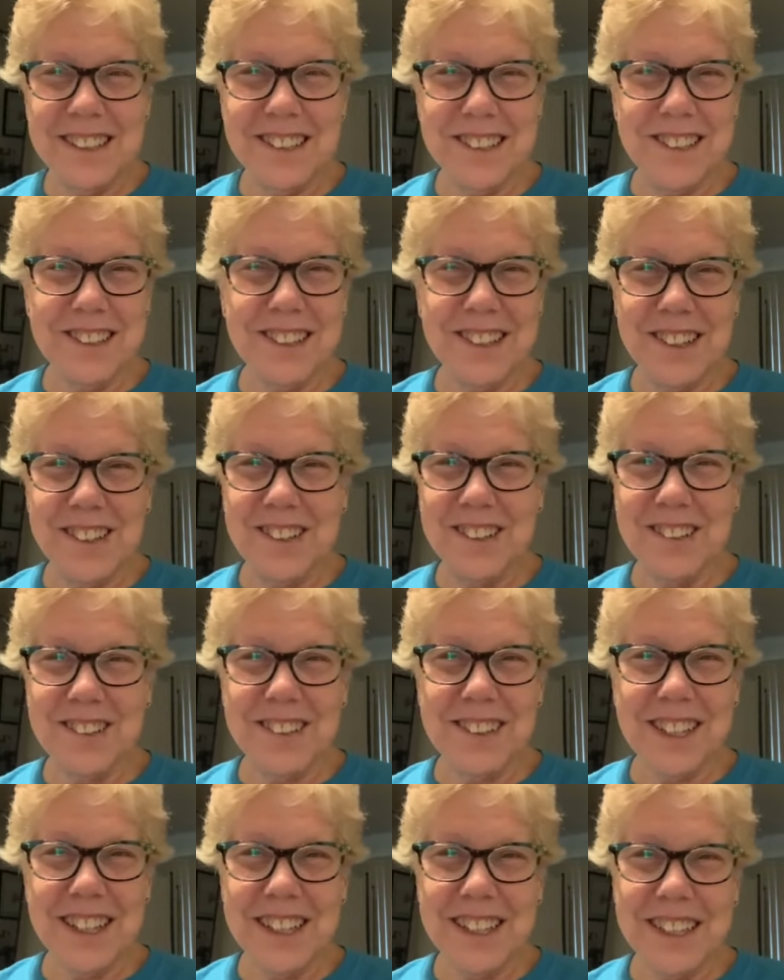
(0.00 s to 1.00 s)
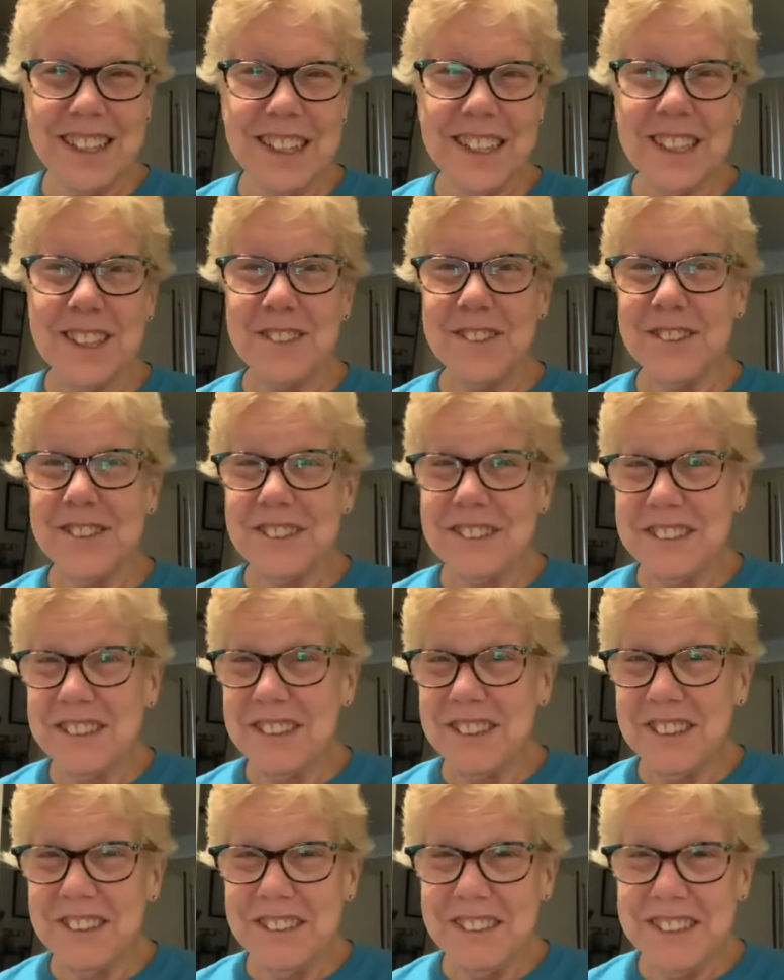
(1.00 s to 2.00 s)
You know, it's like, what do I
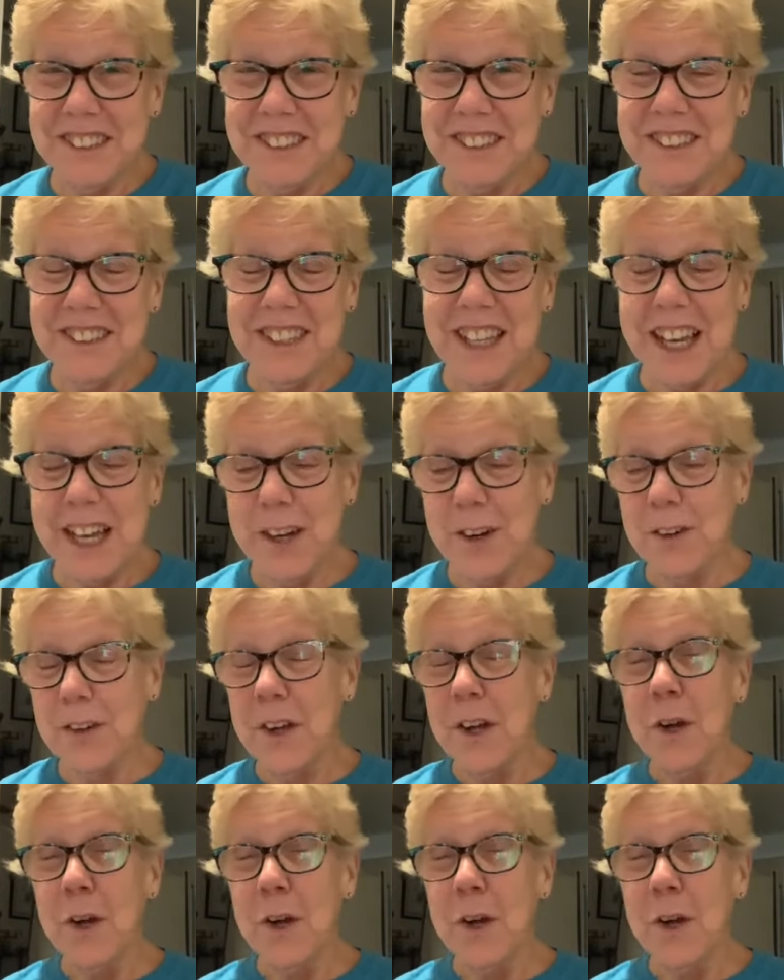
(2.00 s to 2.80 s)
do with this now?